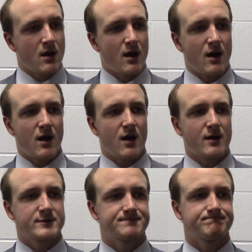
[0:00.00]

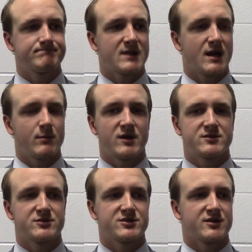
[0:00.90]
Uh, I'm not
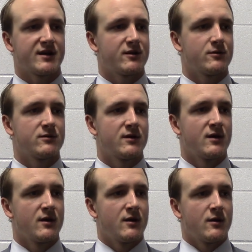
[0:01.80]
too sure. I know
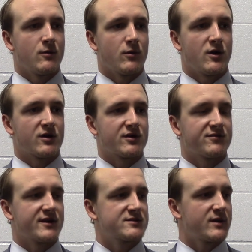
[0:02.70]
we're all good
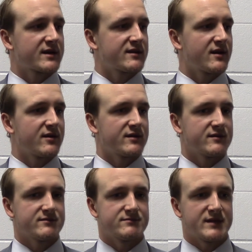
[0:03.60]
friends back there,
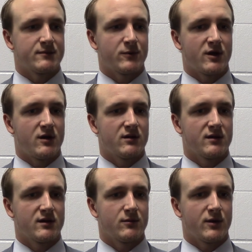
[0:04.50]
and, and we all
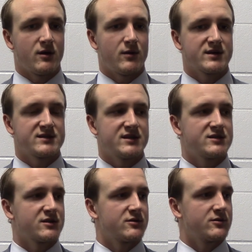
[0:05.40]
uh, we all want to see
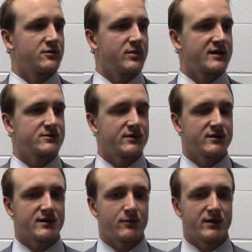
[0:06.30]
each other do the best we
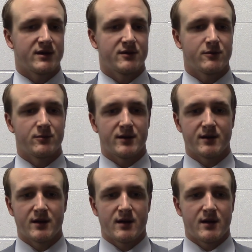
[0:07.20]
that we can do. But
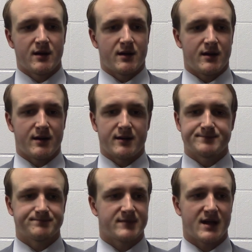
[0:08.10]
uh,
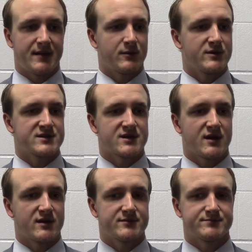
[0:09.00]
I think we just
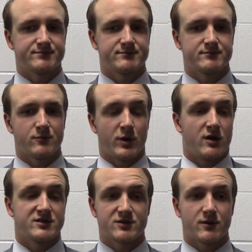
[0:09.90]
gotta we
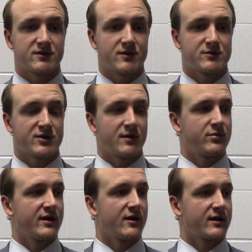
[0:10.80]
all just go out there and try and
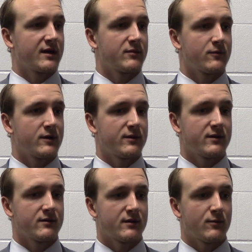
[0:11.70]
play our game the way we
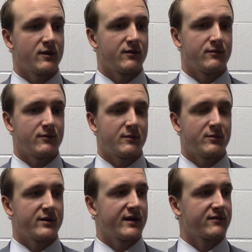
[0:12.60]
that we we've been
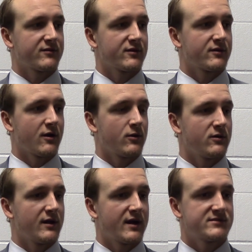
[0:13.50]
playing for our
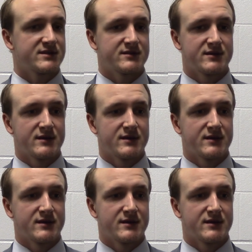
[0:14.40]
whole lives, and